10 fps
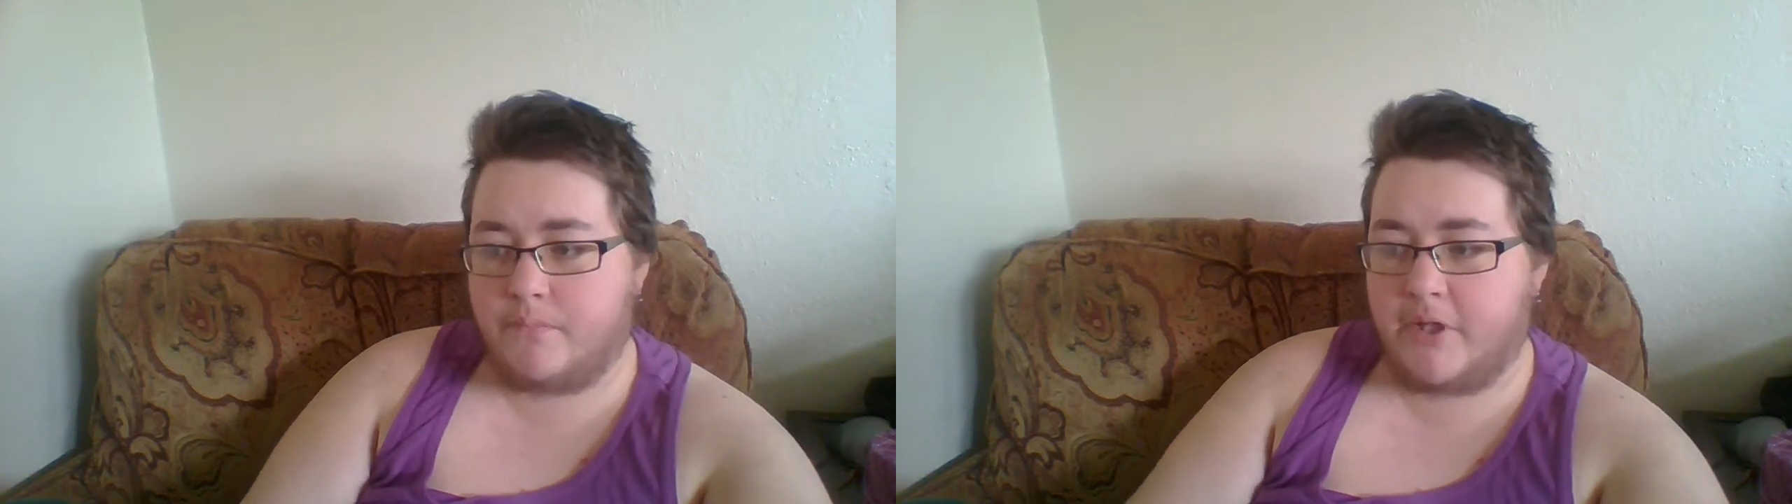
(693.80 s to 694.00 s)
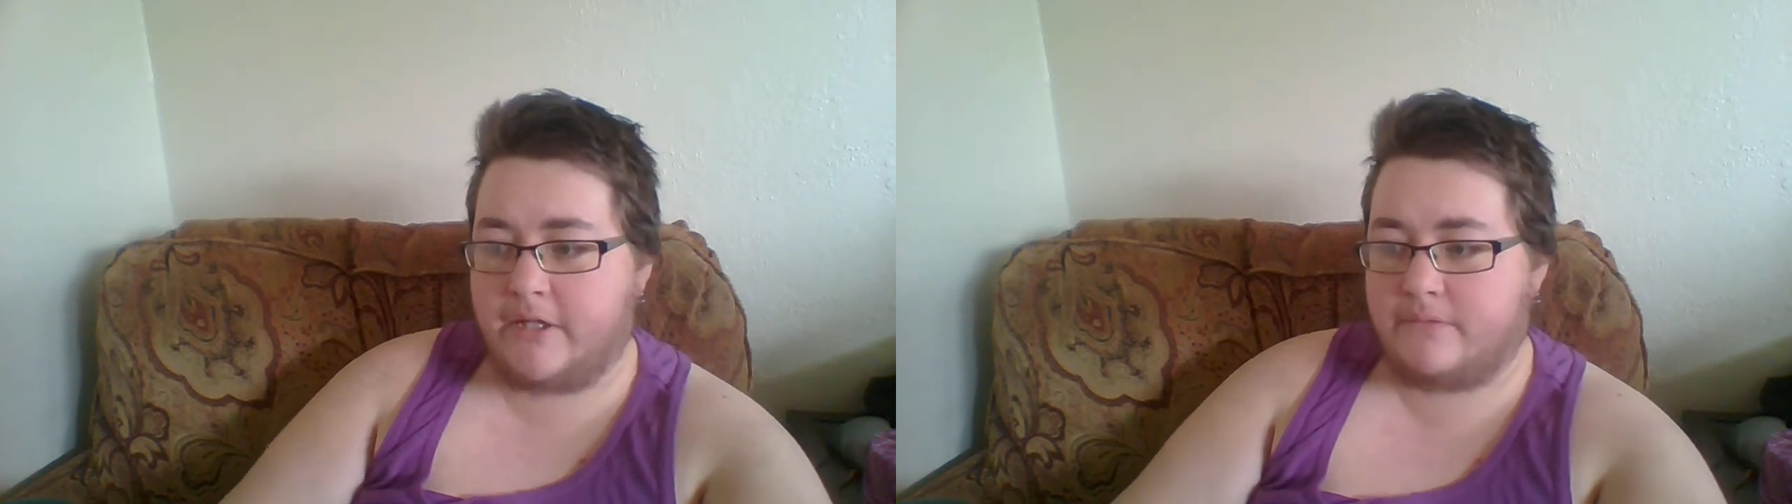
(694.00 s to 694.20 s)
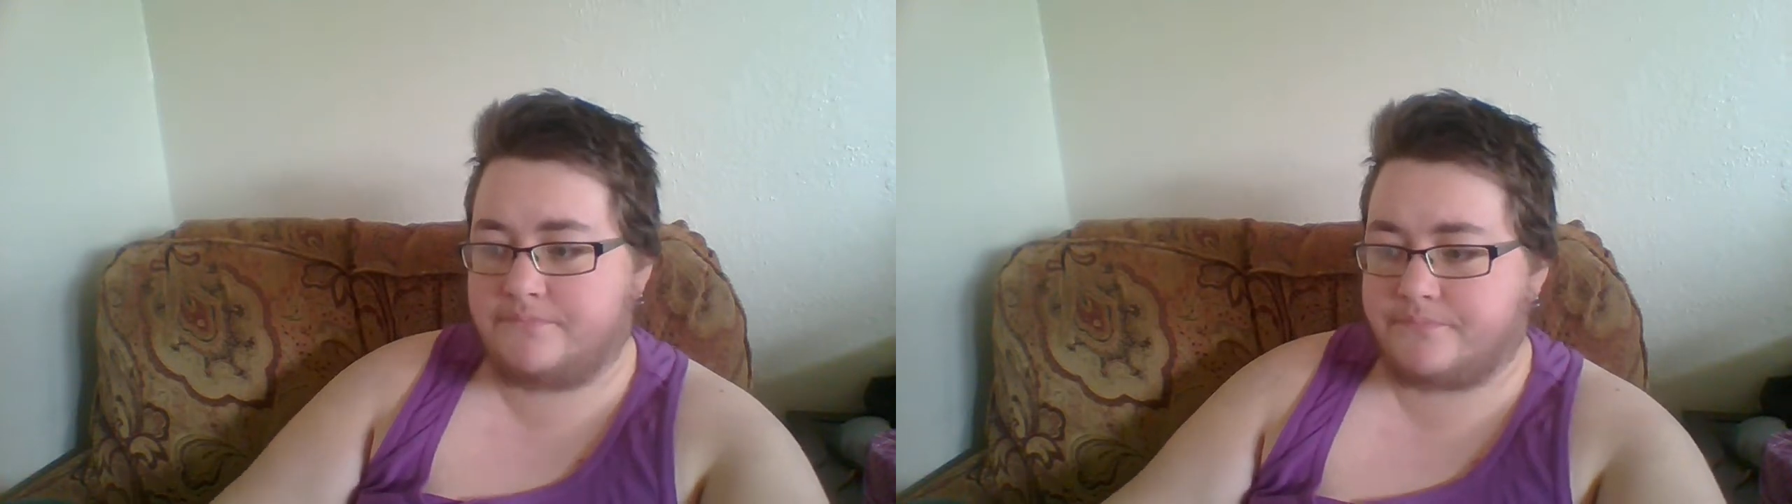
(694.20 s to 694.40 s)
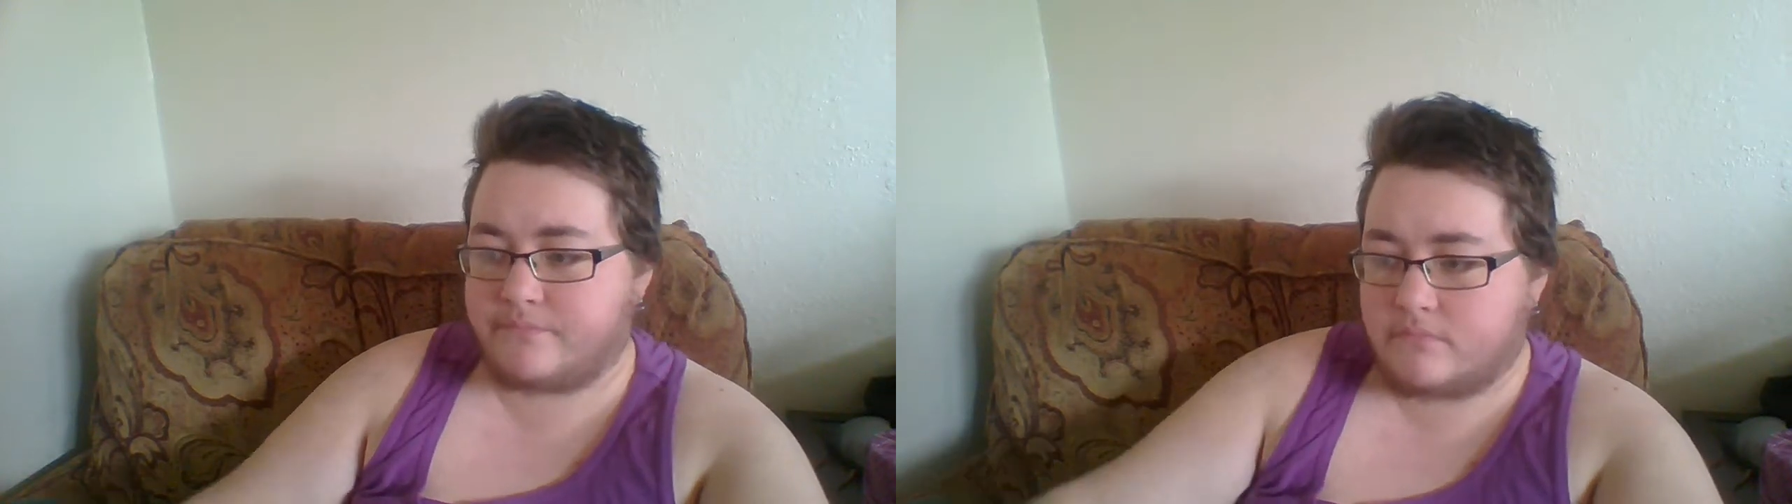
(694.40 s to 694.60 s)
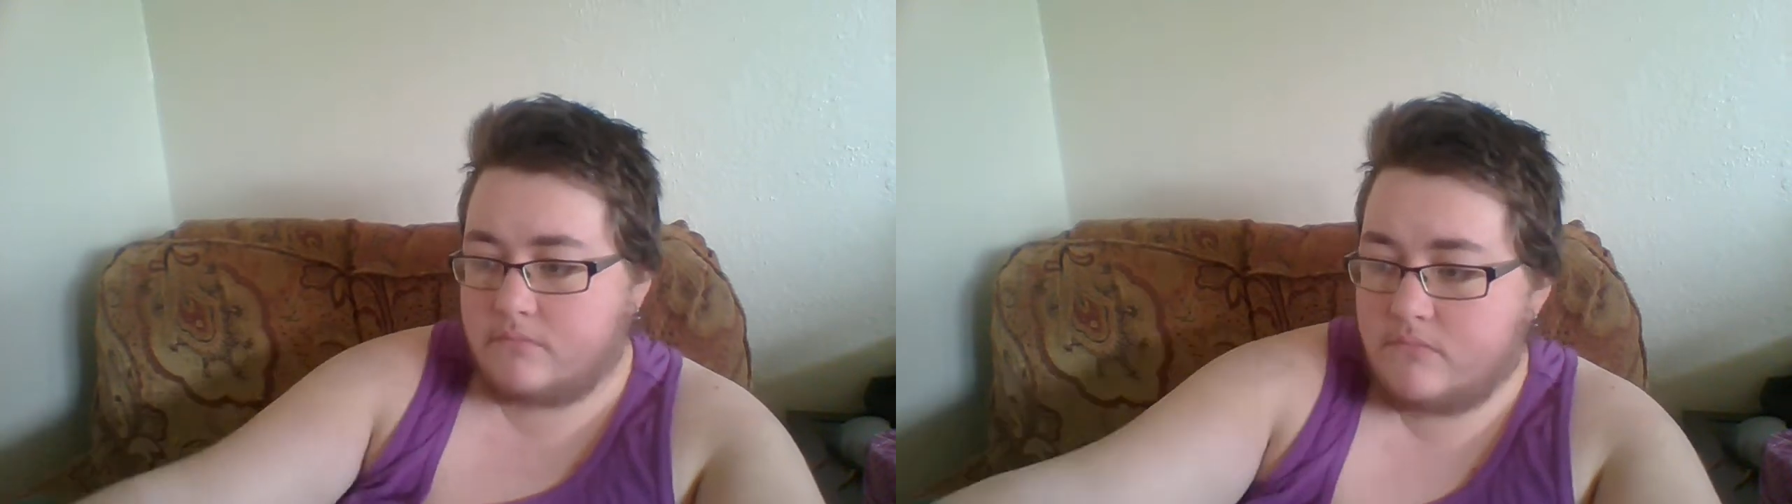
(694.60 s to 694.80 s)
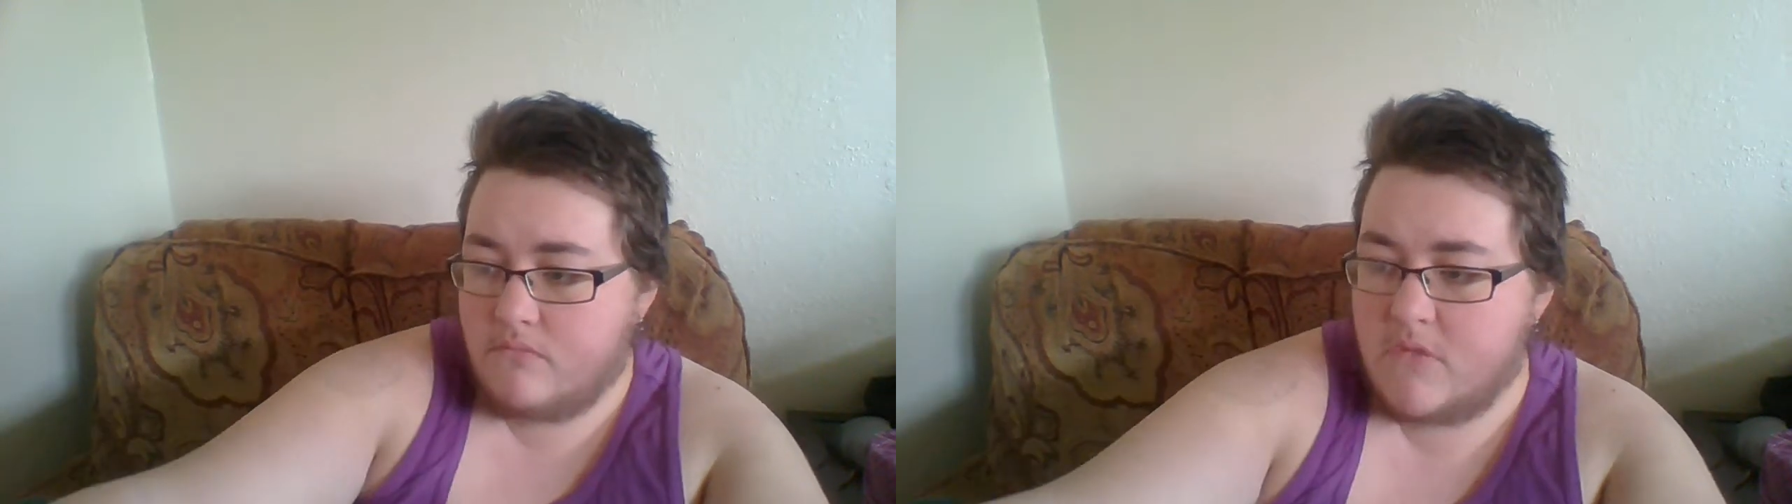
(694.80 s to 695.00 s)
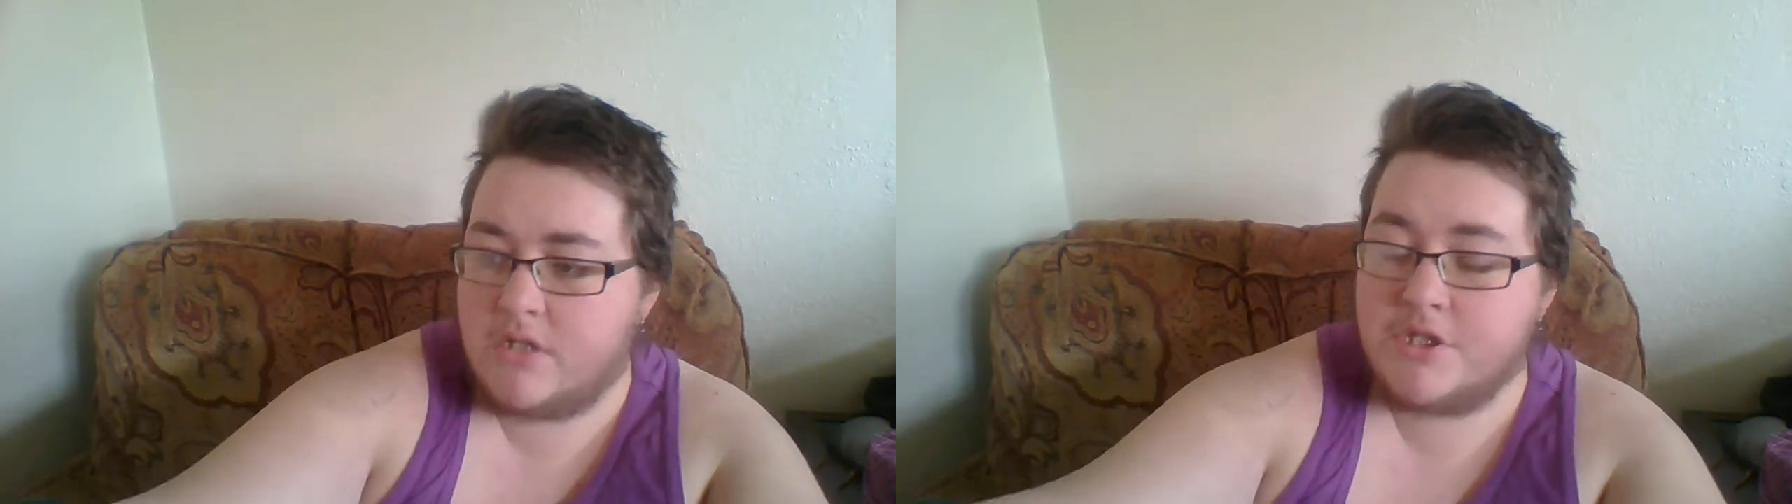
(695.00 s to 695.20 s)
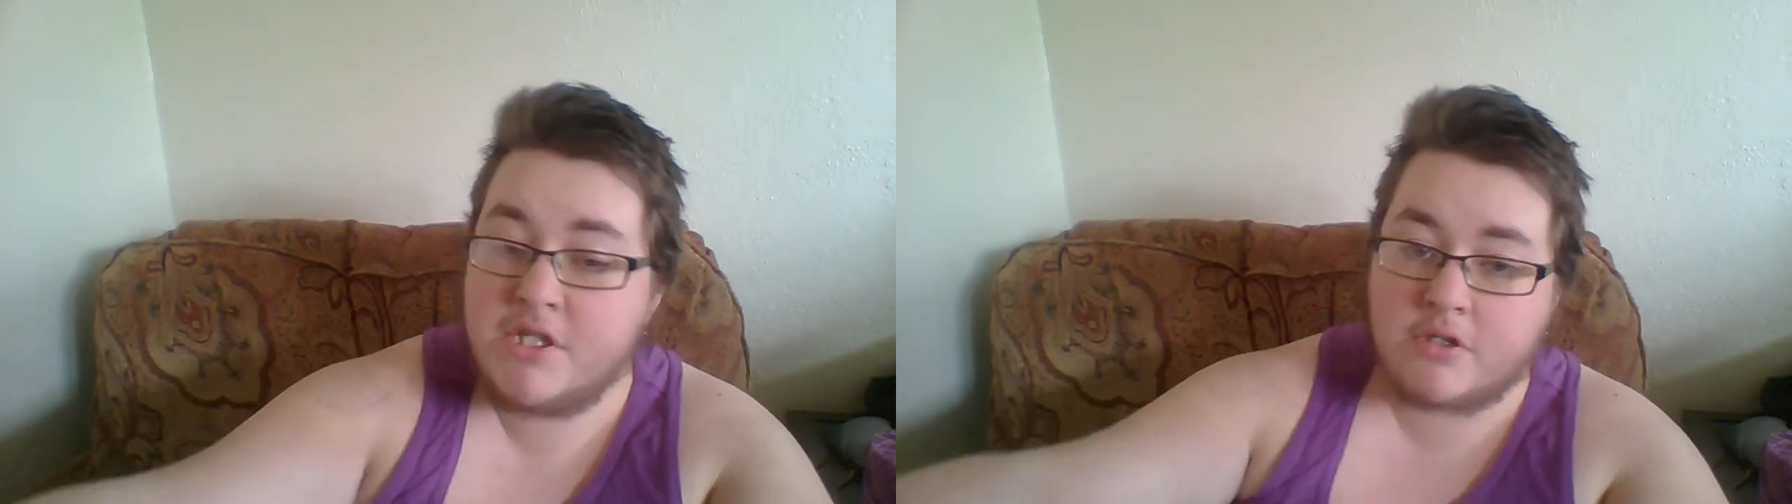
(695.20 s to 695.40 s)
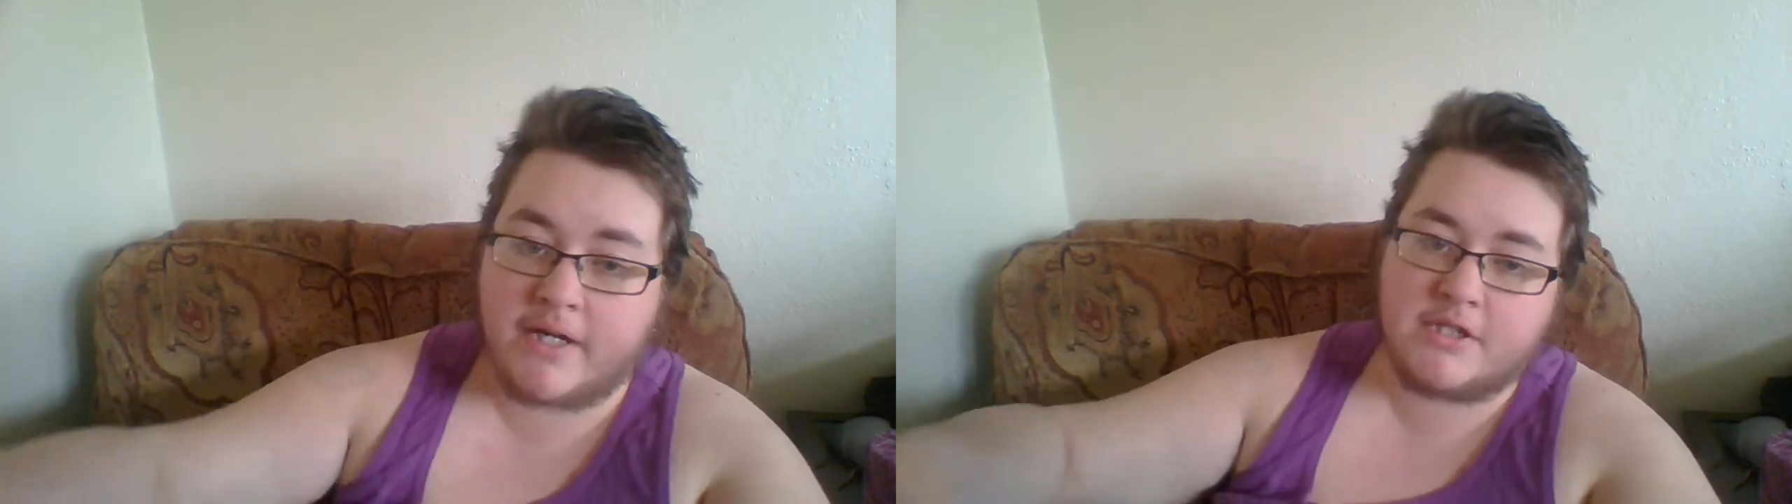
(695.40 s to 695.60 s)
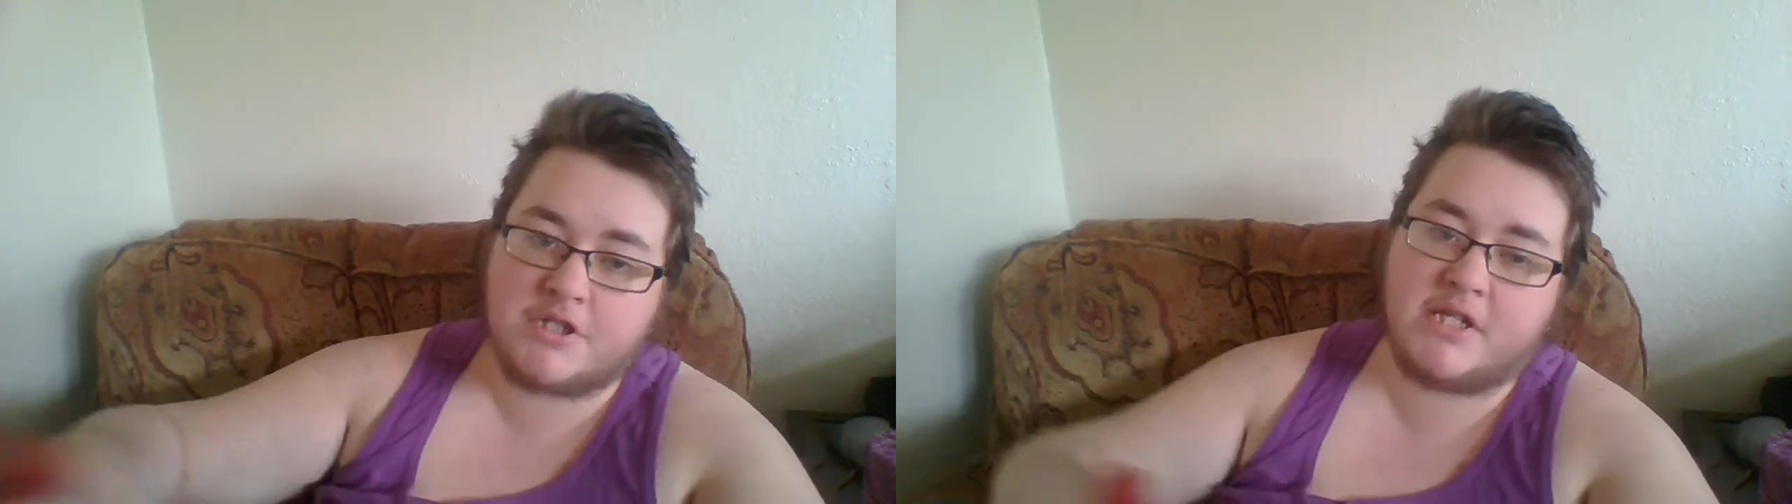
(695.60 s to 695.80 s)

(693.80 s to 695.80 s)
But she's great.